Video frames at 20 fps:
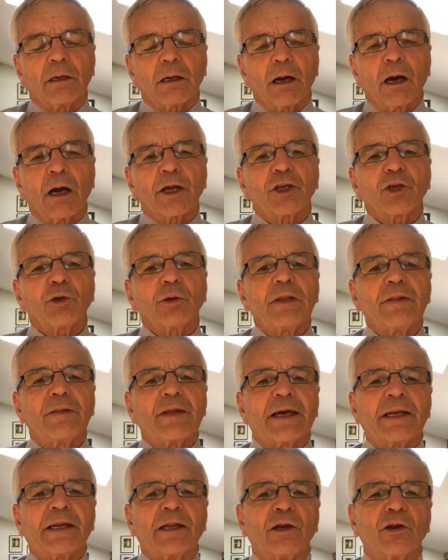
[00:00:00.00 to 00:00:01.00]
arguing
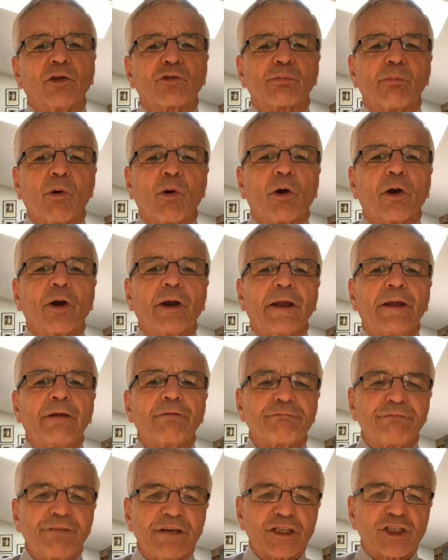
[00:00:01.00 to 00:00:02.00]
that it is more
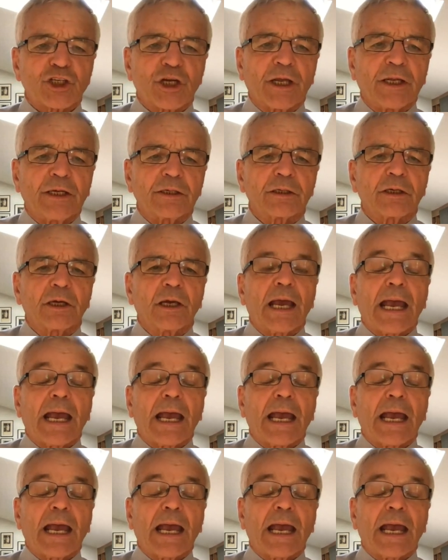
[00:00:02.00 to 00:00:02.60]
efficient